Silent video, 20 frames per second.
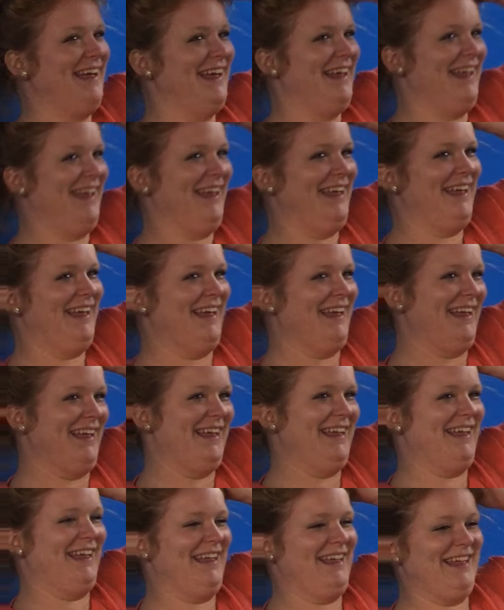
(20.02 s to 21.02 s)

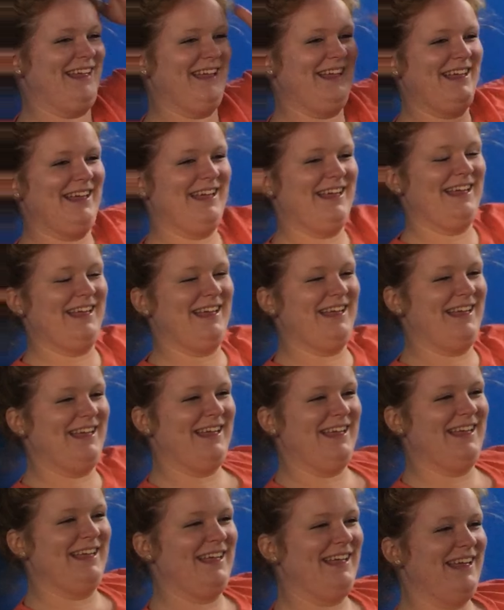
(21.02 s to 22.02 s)

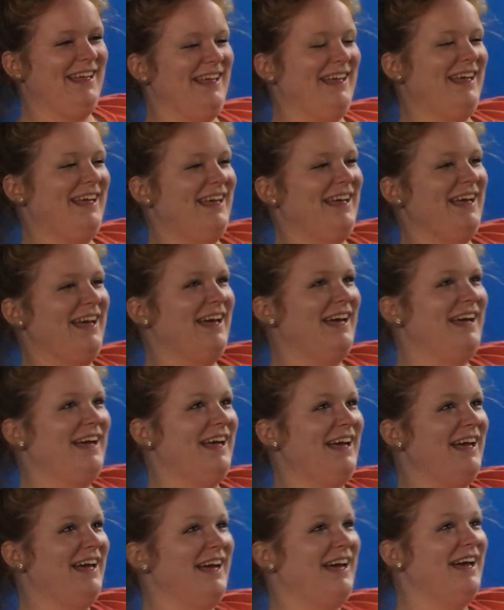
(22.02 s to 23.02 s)

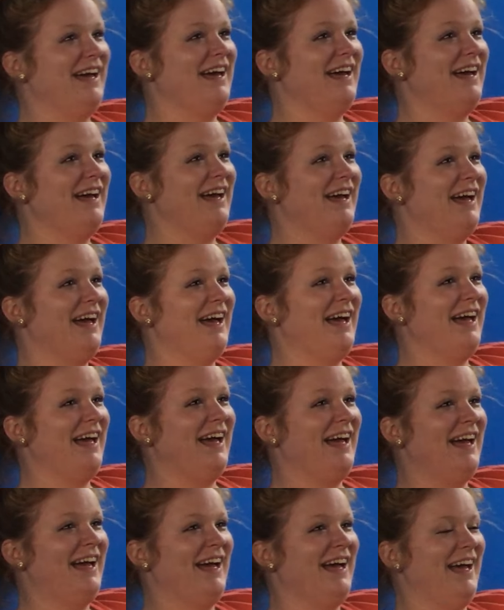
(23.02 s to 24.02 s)

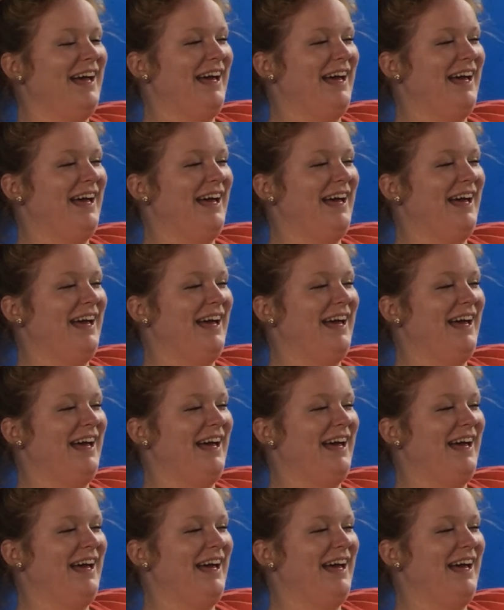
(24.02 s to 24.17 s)
(not speaking)